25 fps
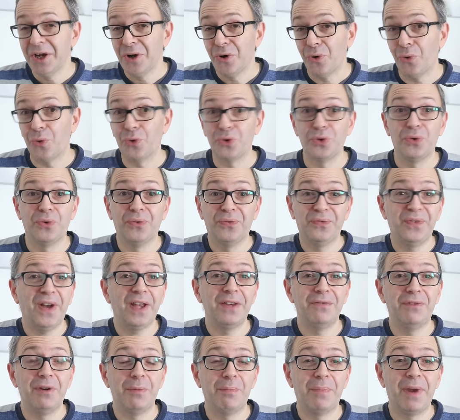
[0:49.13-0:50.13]
or your
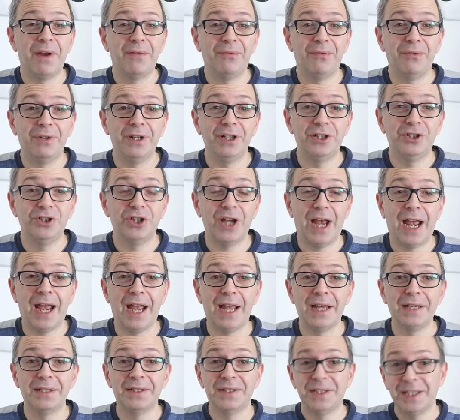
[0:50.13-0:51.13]
favourite beverage
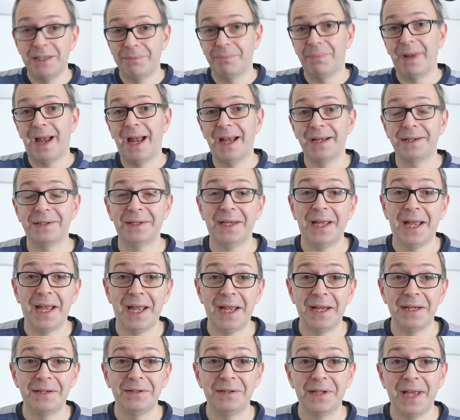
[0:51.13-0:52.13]
and sit back
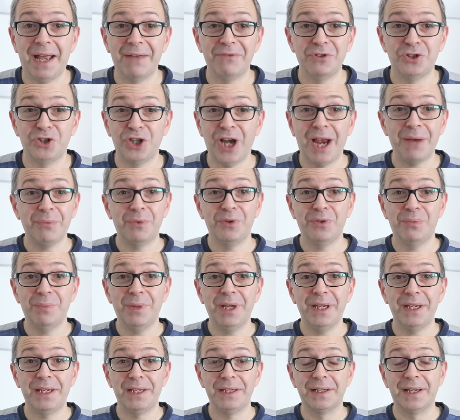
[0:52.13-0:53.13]
and have a chat with
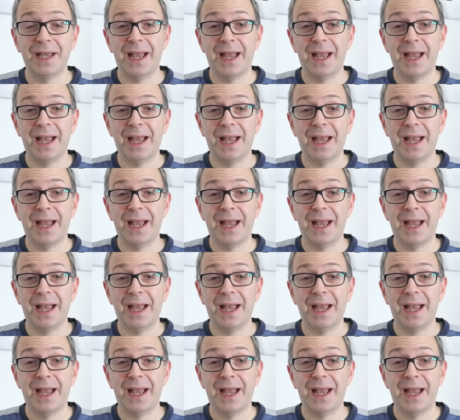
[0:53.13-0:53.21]
me.